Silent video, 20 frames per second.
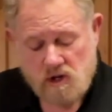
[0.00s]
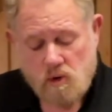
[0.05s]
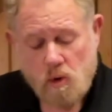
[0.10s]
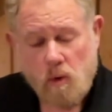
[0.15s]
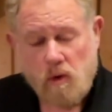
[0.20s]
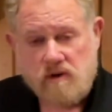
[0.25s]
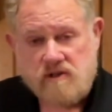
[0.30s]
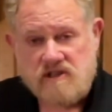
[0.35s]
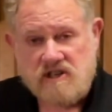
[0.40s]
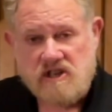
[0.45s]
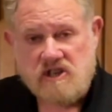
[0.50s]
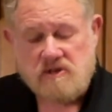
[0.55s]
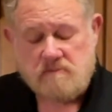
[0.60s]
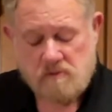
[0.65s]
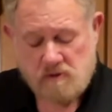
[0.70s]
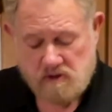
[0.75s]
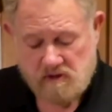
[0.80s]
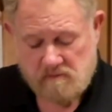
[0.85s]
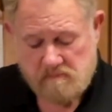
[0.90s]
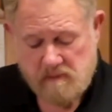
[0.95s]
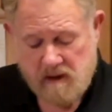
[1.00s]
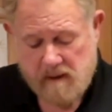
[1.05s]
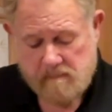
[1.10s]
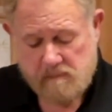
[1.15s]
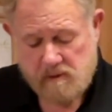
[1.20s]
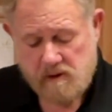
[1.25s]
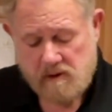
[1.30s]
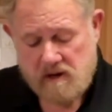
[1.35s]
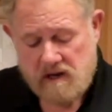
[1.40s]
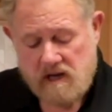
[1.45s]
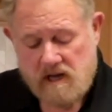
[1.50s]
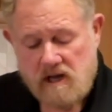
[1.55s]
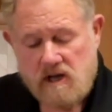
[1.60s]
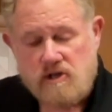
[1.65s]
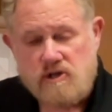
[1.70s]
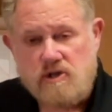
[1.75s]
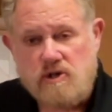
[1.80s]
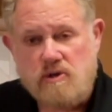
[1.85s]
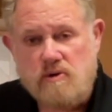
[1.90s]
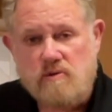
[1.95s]
a quarter teaspoon of pepper,
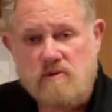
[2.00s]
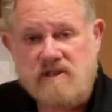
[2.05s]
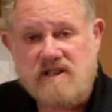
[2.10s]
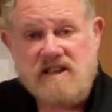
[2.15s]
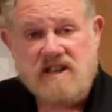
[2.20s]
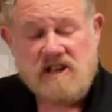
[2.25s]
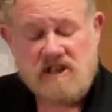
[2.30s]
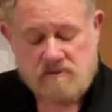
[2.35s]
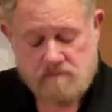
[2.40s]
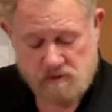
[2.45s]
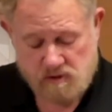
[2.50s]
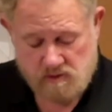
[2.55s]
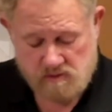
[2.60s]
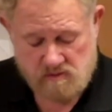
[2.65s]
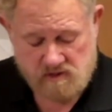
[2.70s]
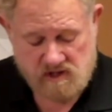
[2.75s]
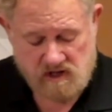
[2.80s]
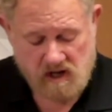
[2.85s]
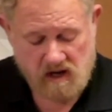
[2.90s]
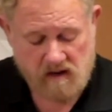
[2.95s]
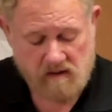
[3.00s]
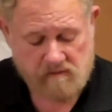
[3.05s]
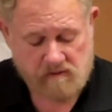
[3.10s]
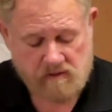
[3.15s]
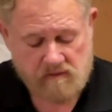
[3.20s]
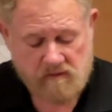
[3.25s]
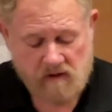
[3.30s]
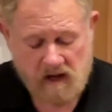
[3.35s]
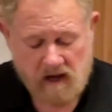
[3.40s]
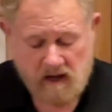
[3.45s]
2 teaspoons of